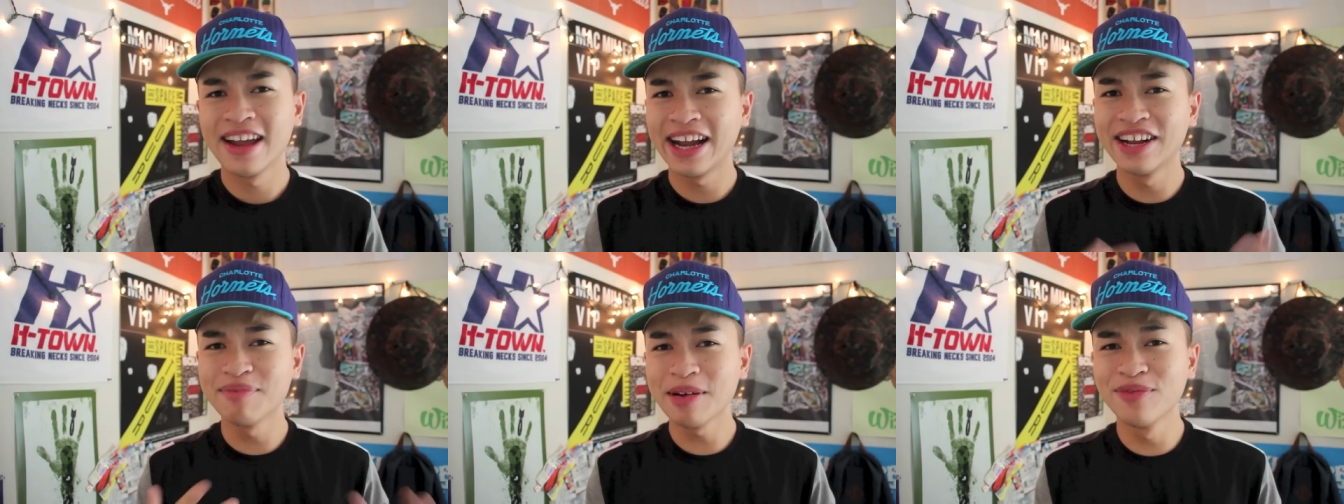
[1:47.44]

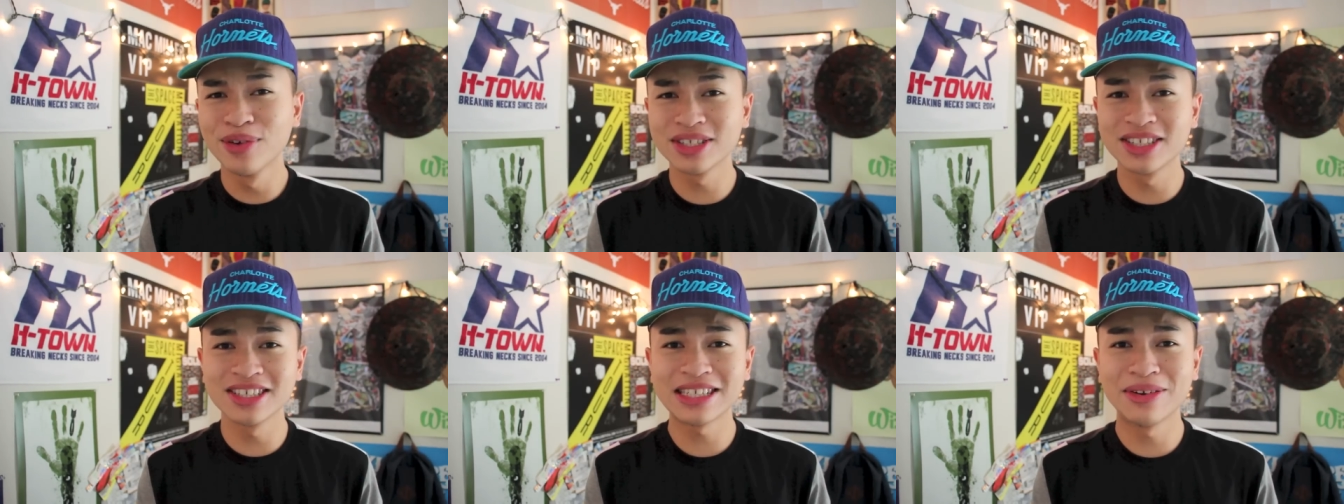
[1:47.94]
And if my
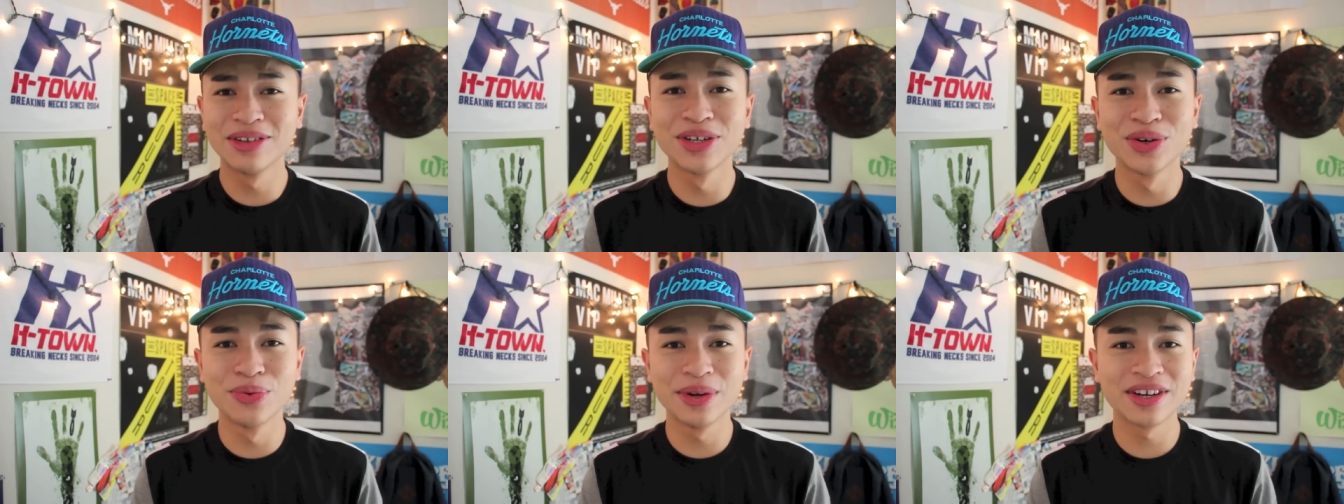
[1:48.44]
voice does sound a
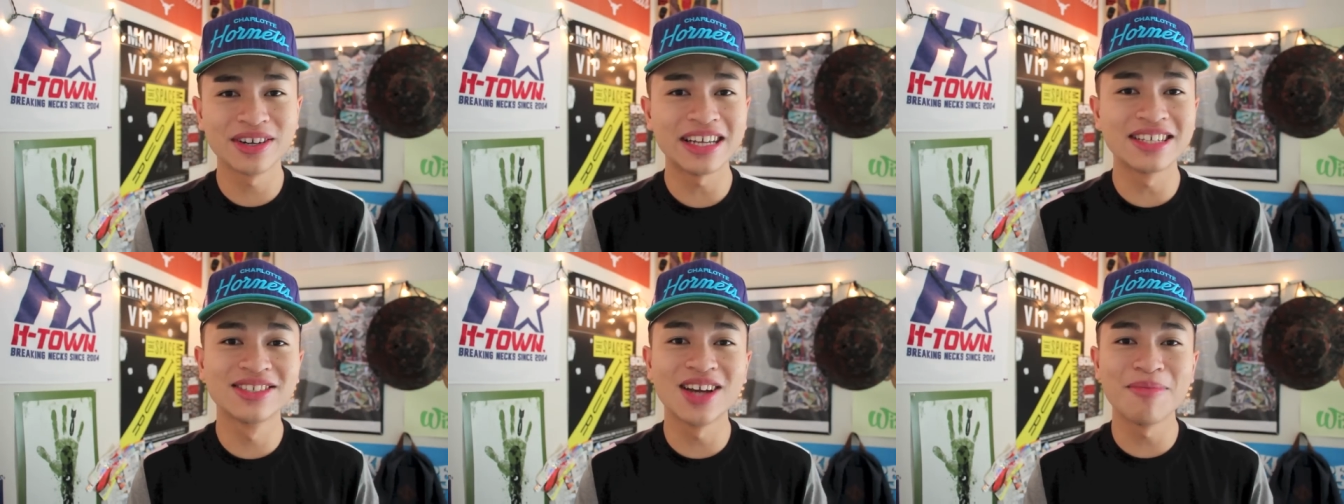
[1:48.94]
little weird,
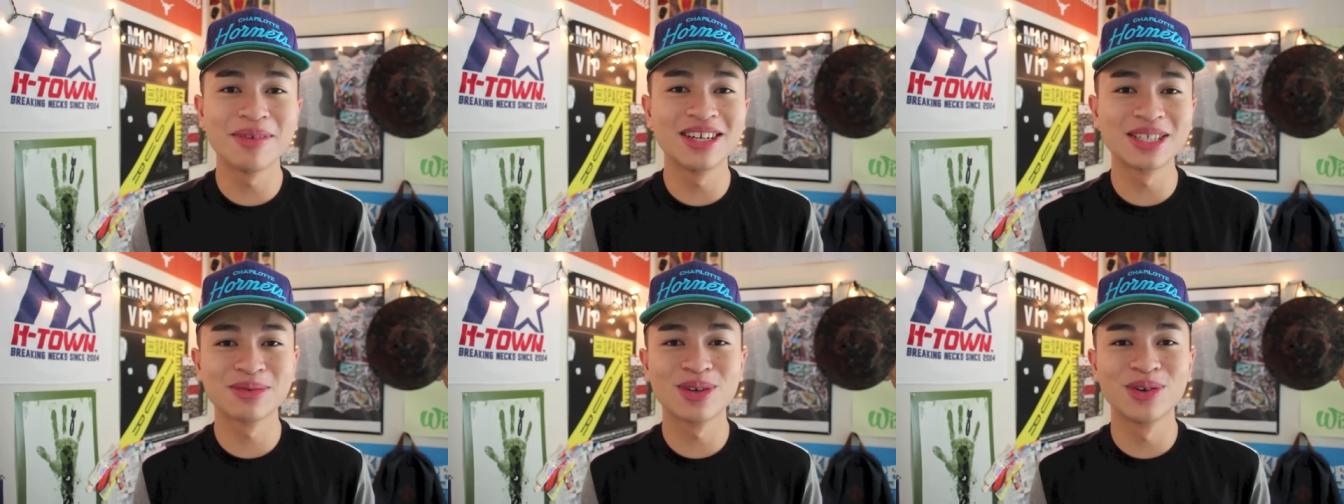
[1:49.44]
it's not
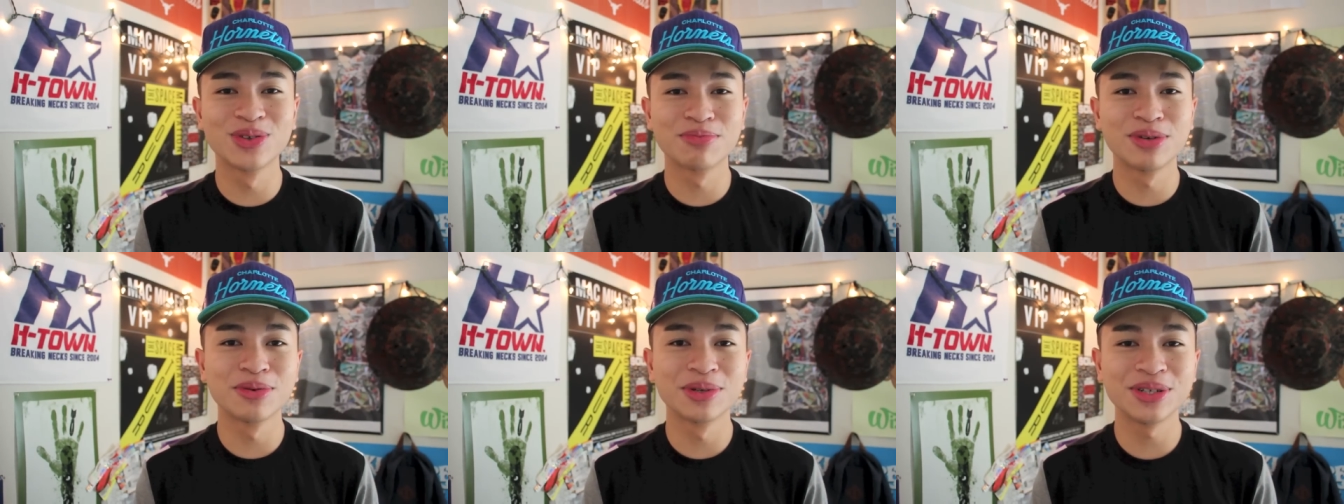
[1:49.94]
because I'm going through
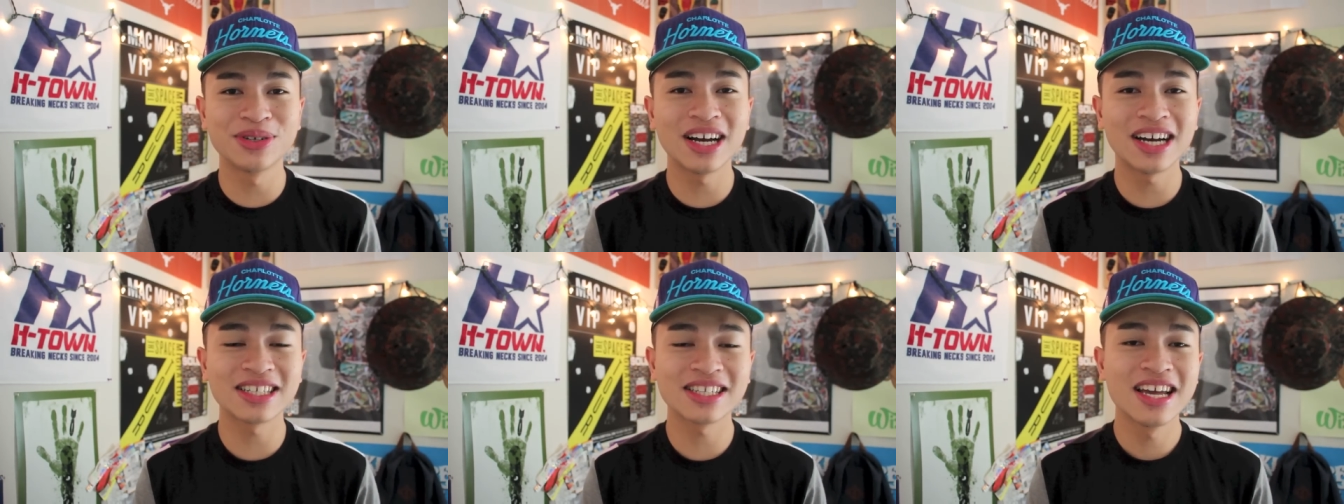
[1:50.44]
puberty, you
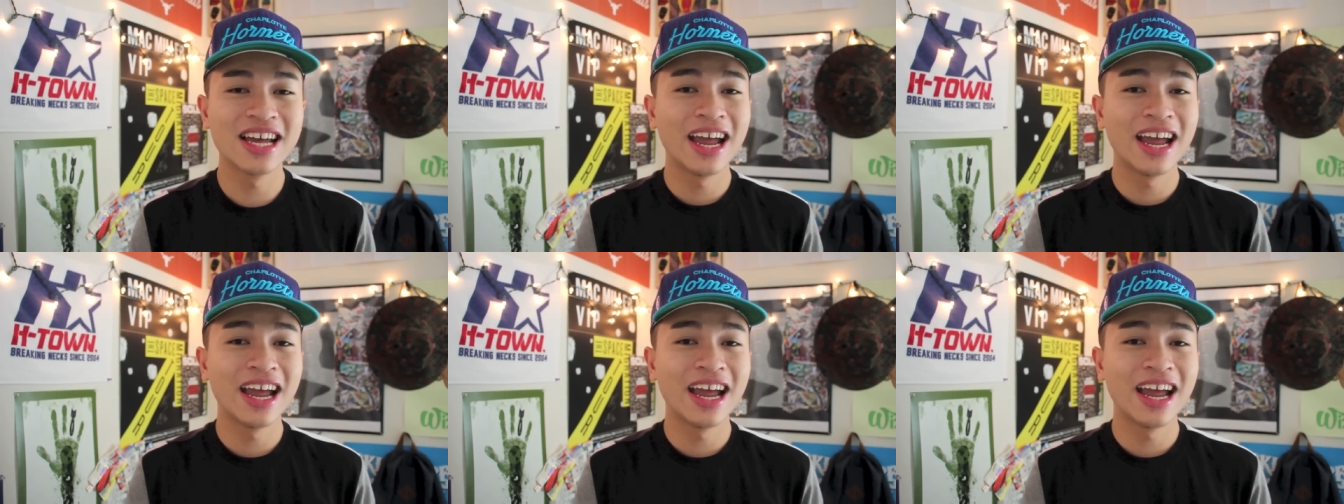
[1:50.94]
guys.